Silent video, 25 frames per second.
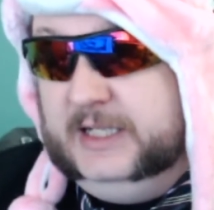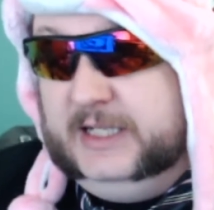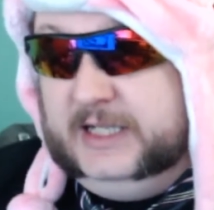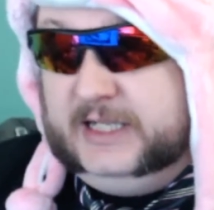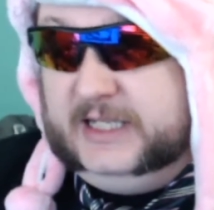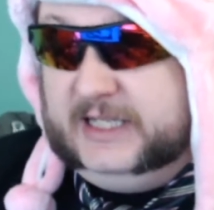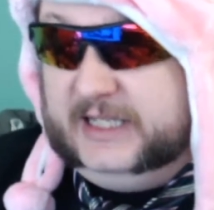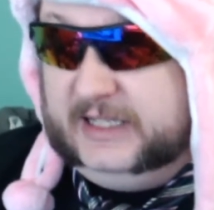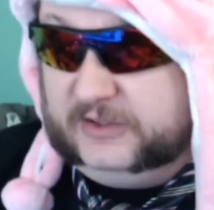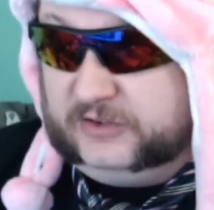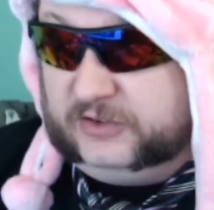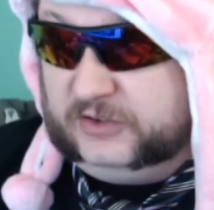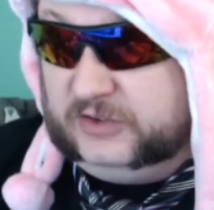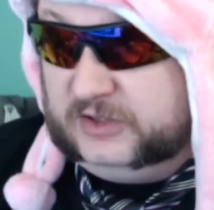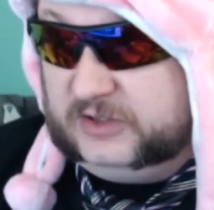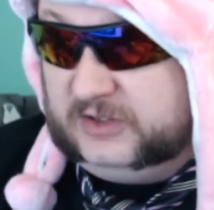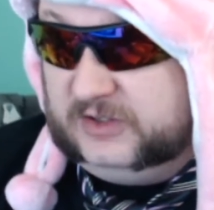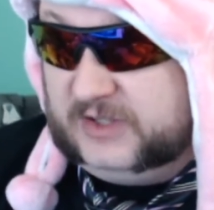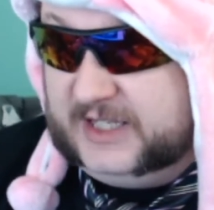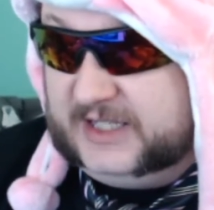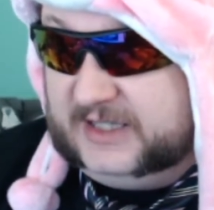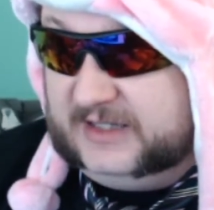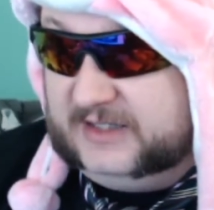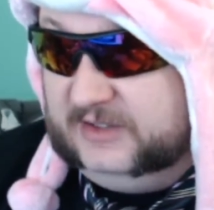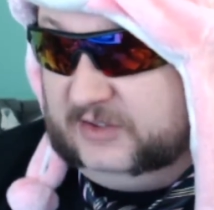He has looked
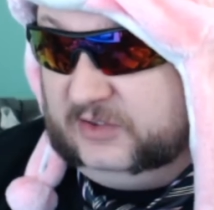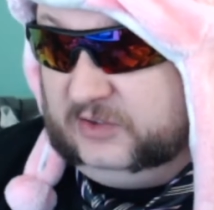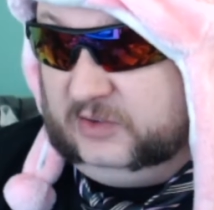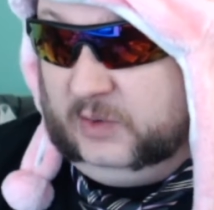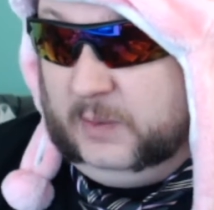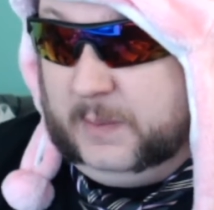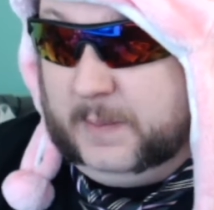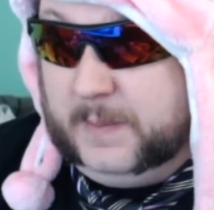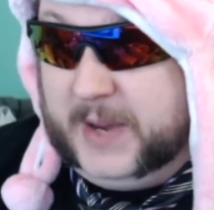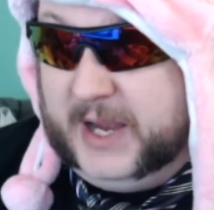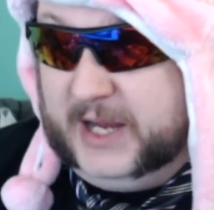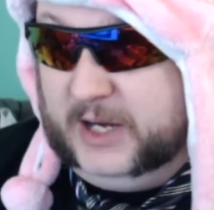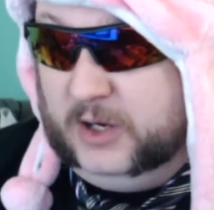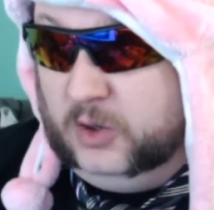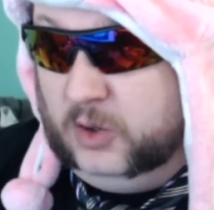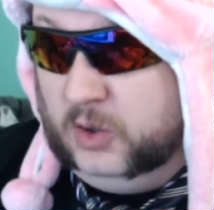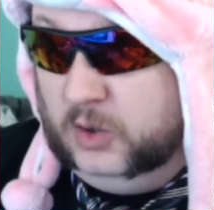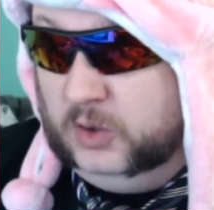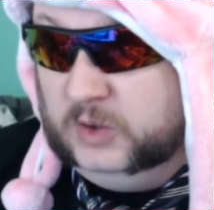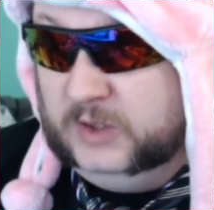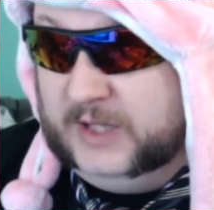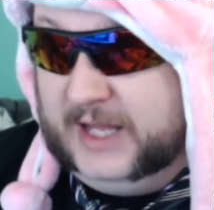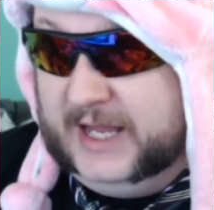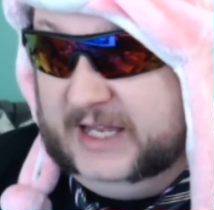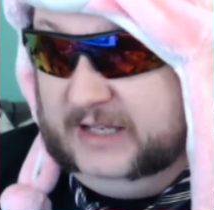like this my
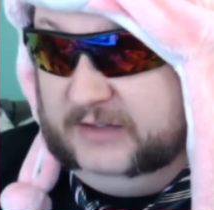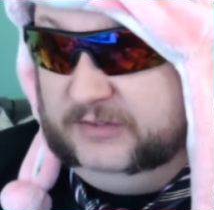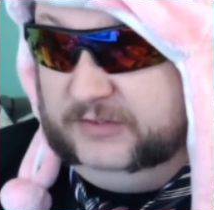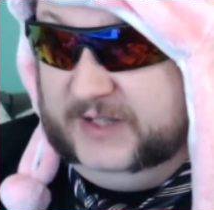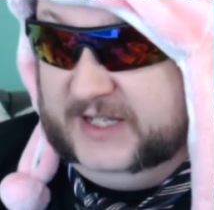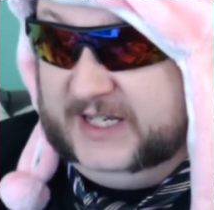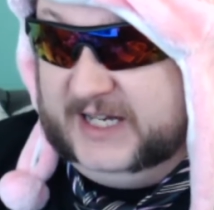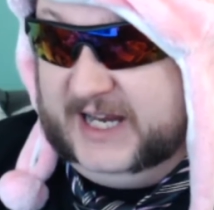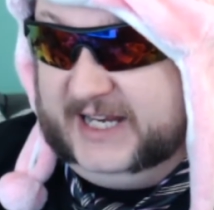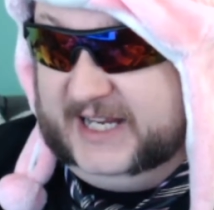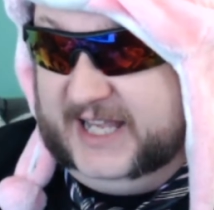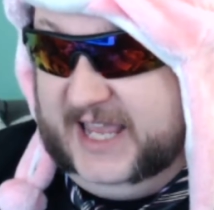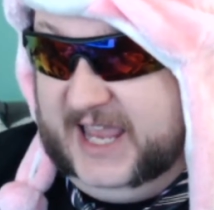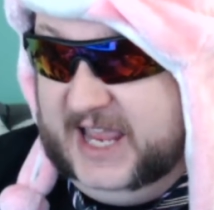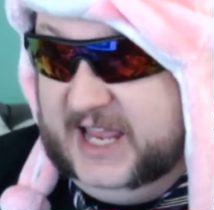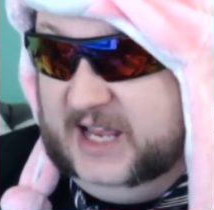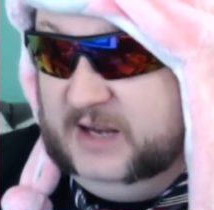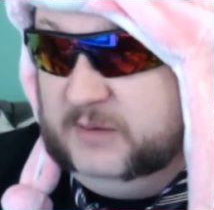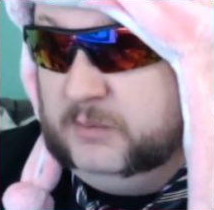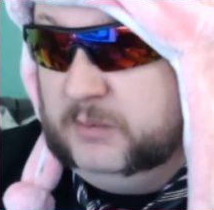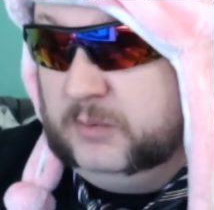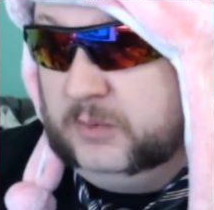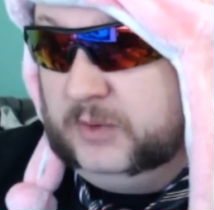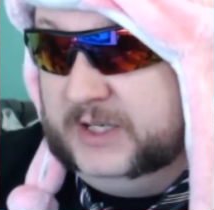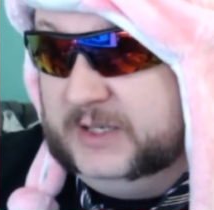whole life, and I
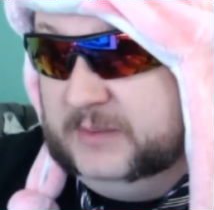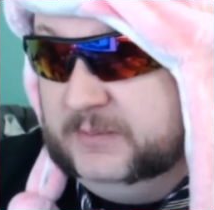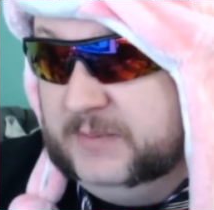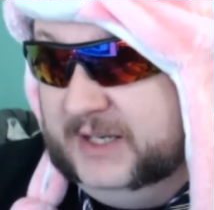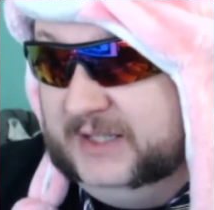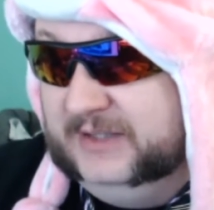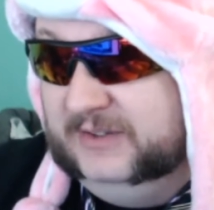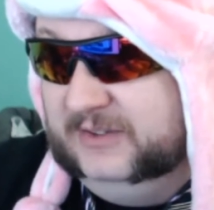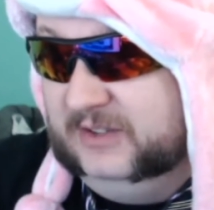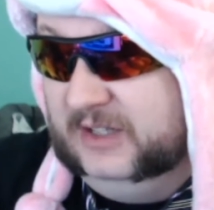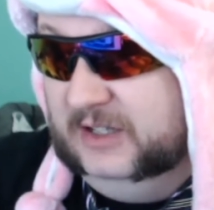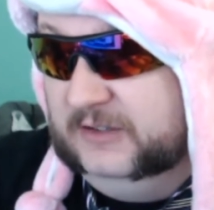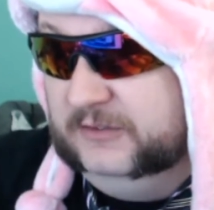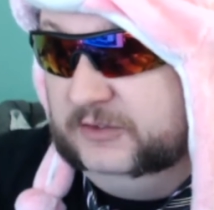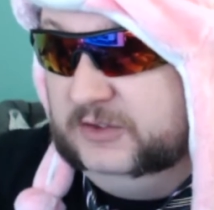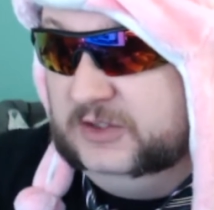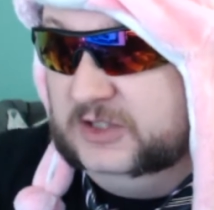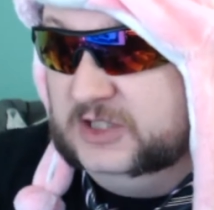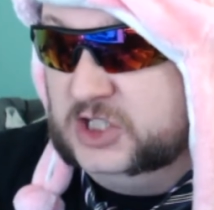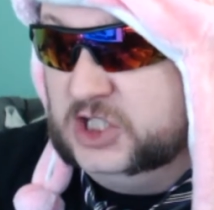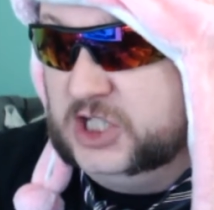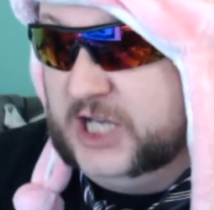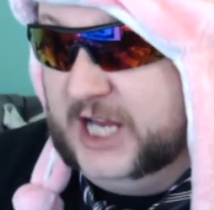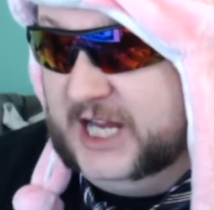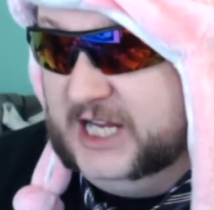can't bring myself to
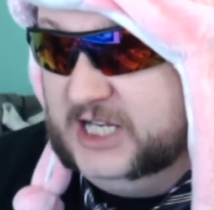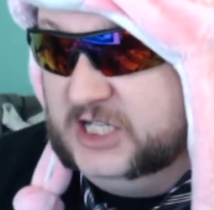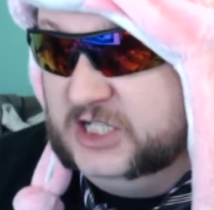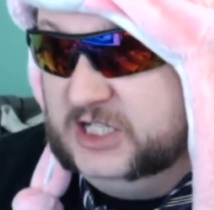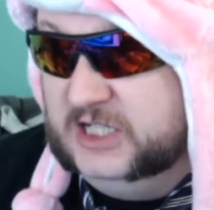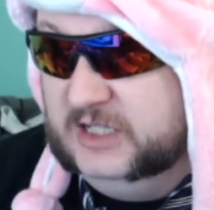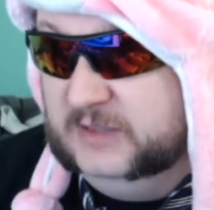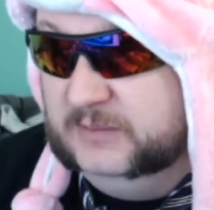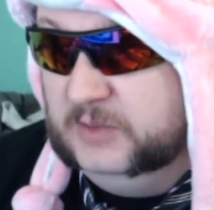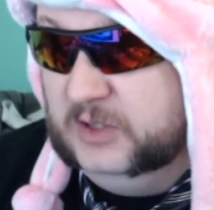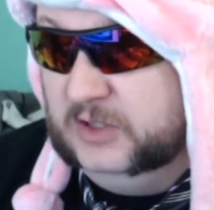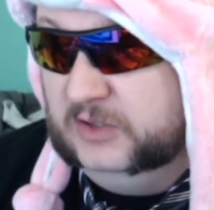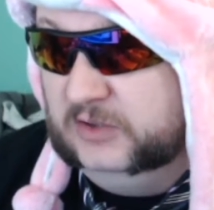change him,